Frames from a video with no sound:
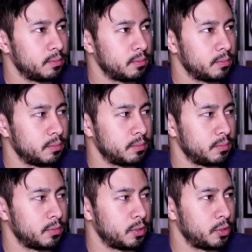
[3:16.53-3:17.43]

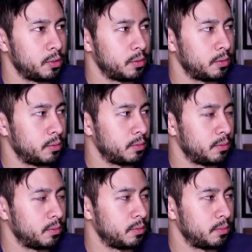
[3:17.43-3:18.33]

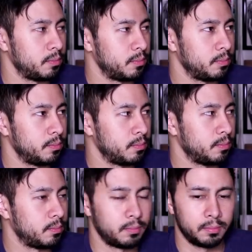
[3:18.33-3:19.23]

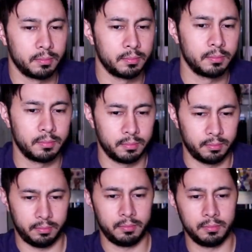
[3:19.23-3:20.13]

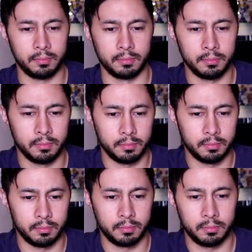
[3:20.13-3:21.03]

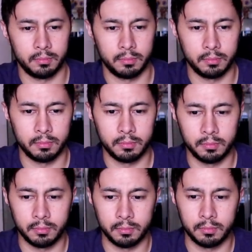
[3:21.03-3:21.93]

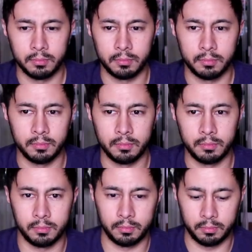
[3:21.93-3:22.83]

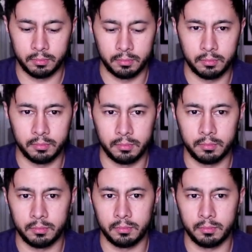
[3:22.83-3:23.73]

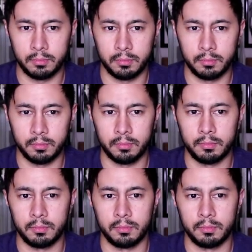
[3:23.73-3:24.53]
(not speaking)